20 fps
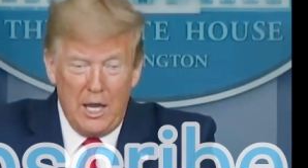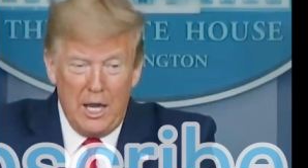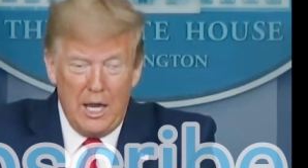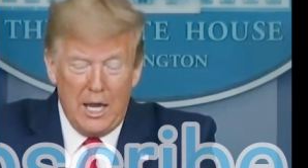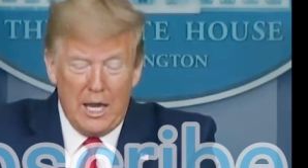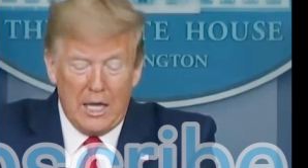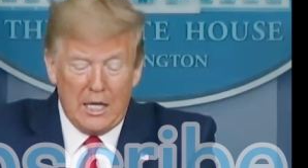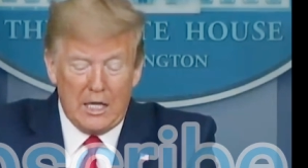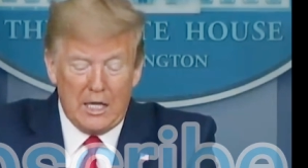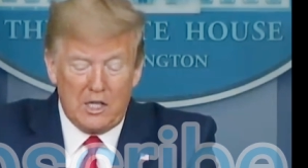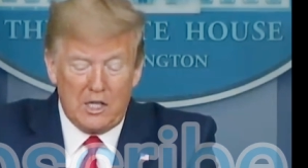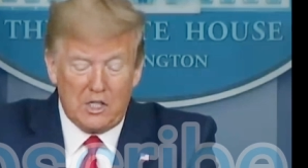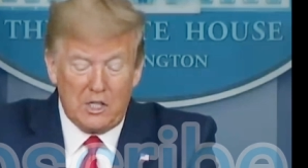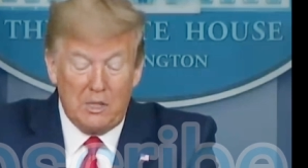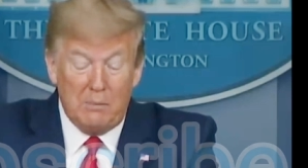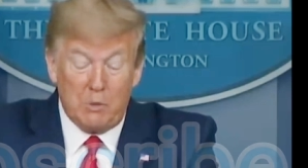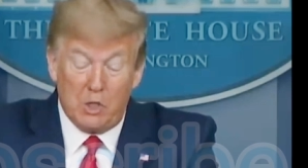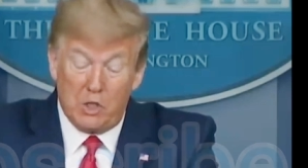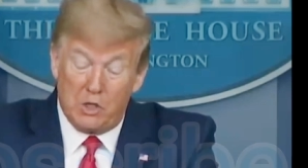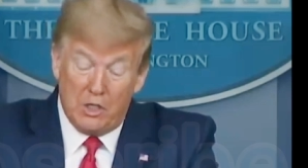and they
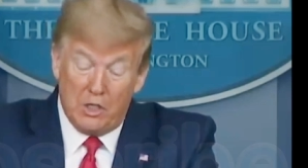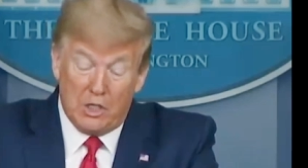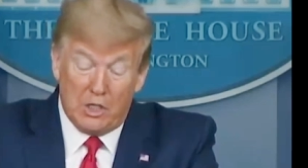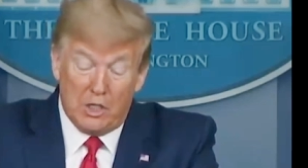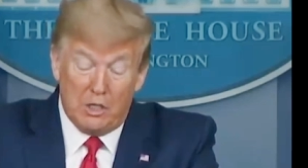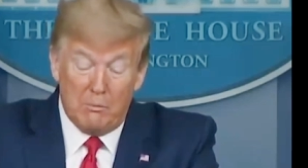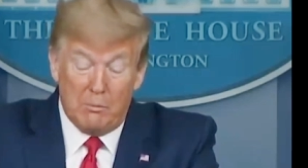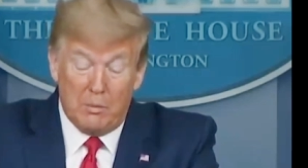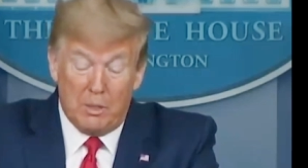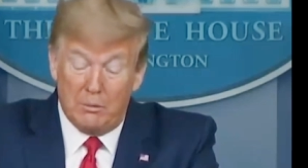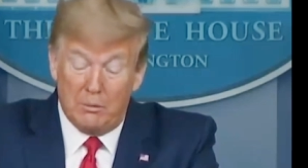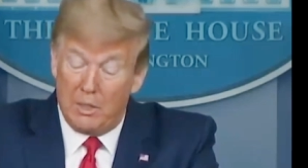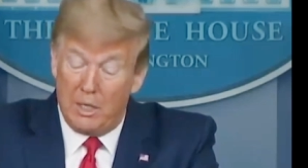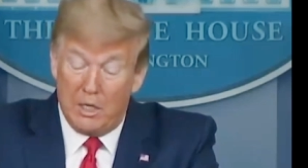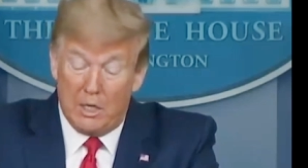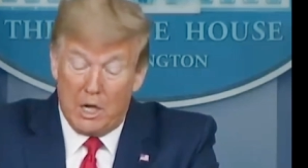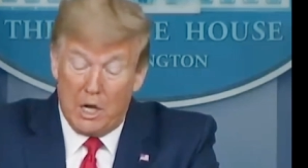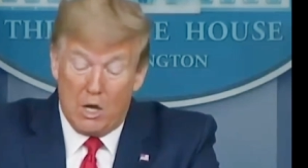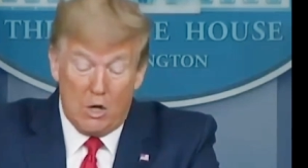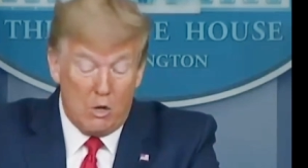seem to think, and I,
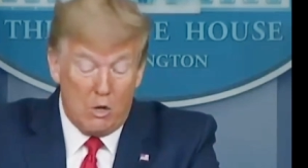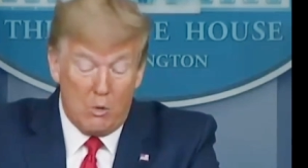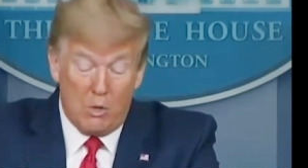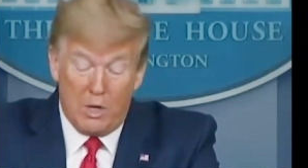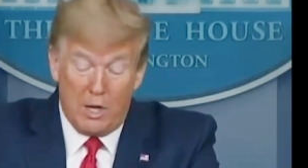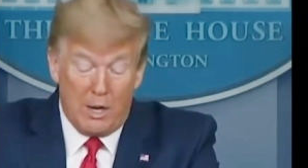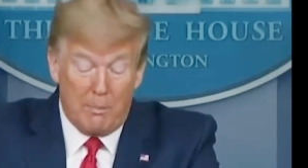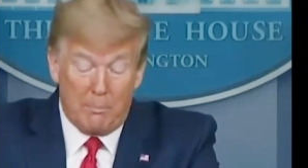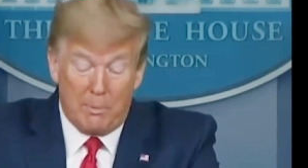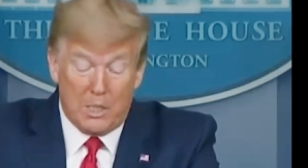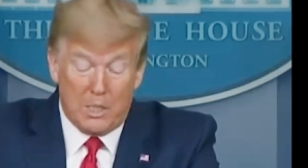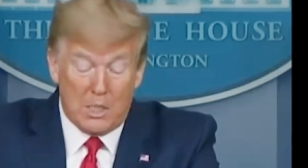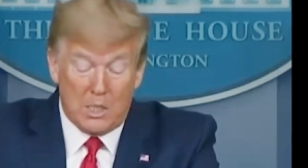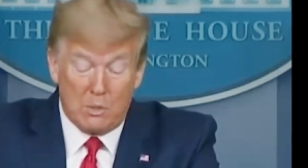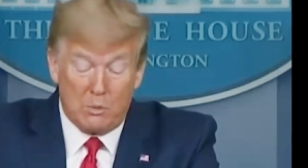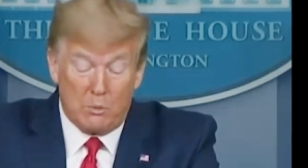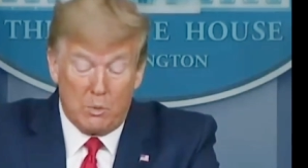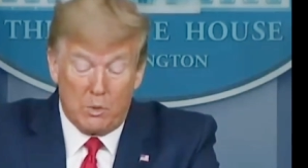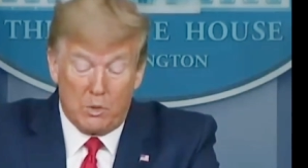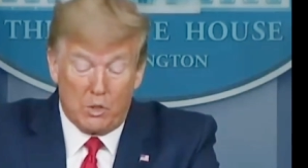I don't know what happened
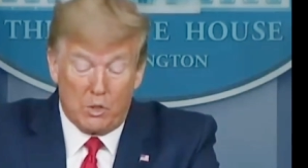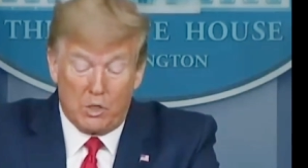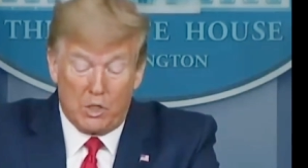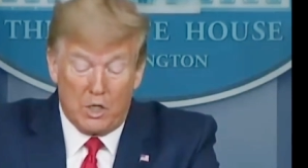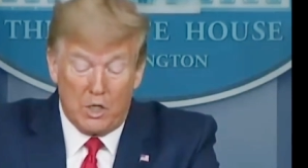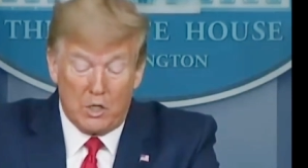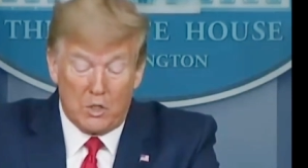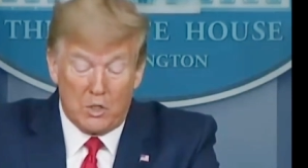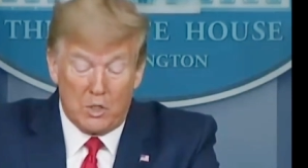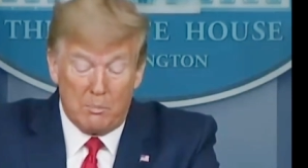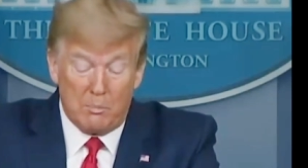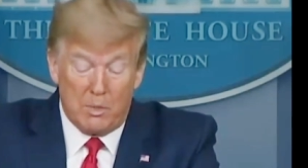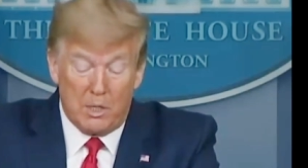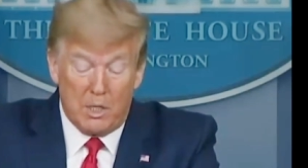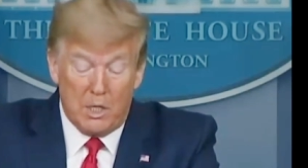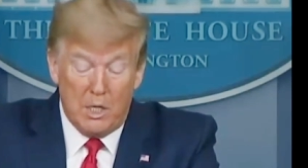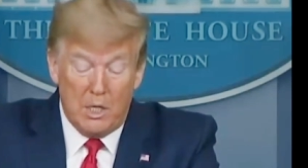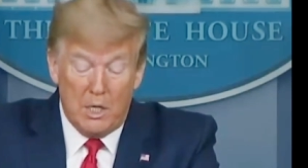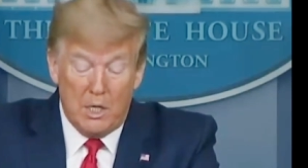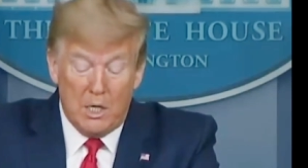with our country,
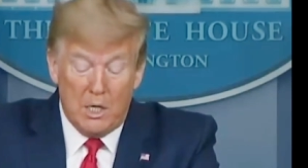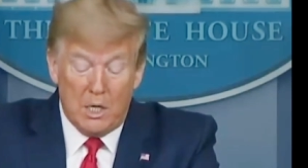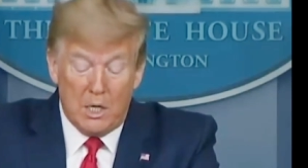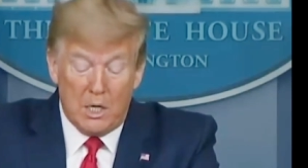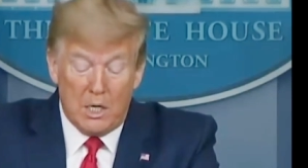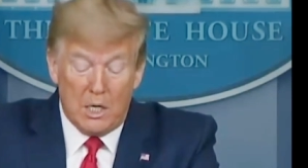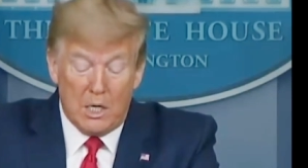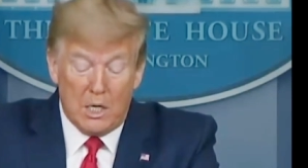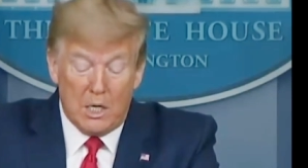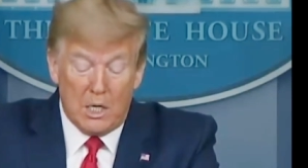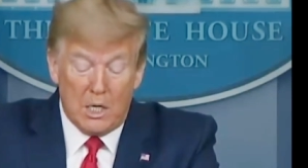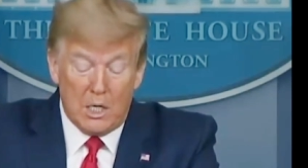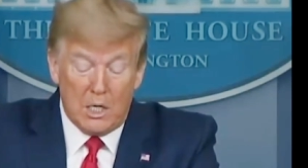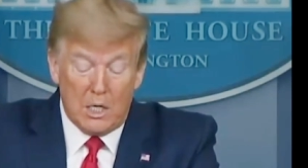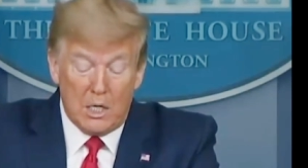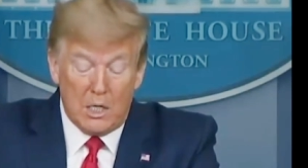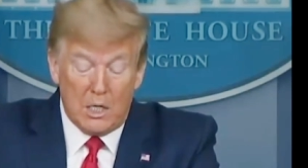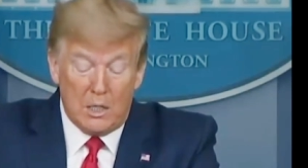but uh,